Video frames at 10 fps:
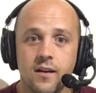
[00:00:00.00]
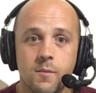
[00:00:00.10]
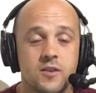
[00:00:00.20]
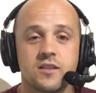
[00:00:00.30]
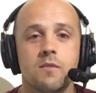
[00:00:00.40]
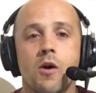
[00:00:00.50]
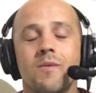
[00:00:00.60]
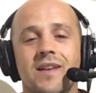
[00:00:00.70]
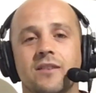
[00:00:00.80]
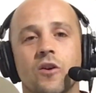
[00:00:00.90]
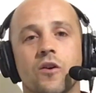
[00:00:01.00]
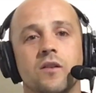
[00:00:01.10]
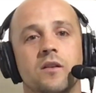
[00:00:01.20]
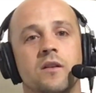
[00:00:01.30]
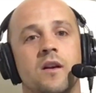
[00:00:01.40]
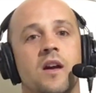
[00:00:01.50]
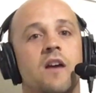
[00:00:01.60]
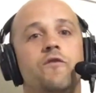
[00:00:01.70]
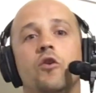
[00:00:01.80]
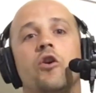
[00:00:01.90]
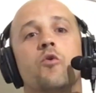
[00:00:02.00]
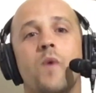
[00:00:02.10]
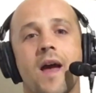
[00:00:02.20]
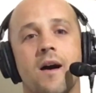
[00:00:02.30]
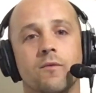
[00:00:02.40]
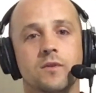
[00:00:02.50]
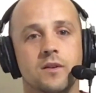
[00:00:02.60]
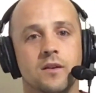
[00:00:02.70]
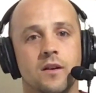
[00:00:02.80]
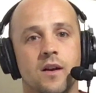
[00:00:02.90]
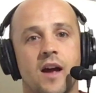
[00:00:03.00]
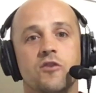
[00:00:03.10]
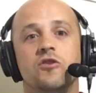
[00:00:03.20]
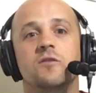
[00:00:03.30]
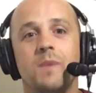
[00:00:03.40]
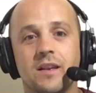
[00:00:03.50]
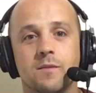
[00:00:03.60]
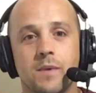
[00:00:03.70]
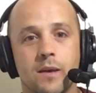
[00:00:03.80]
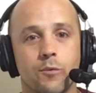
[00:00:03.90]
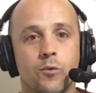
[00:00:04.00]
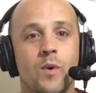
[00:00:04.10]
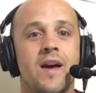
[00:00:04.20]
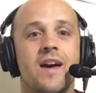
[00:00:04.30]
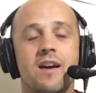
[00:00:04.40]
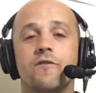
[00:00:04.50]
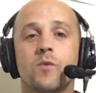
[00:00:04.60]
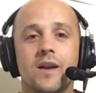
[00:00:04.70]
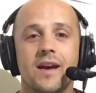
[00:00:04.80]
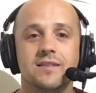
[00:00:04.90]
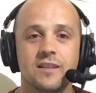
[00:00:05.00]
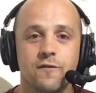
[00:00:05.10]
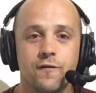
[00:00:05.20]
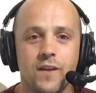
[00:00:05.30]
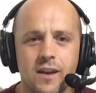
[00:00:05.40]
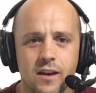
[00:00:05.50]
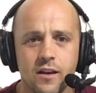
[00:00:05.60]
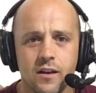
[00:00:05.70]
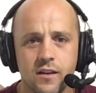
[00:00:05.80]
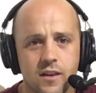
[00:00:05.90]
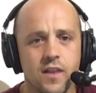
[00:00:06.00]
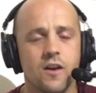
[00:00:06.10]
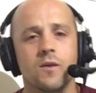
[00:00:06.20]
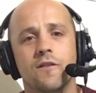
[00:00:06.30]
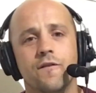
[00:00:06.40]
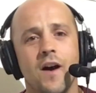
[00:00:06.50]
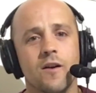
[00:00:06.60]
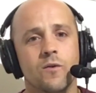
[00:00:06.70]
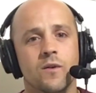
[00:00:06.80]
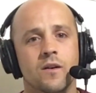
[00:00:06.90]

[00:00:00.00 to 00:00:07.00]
Because at the moment they don't. If you look around and you speak to people, everyone has this fear that they're going to fail.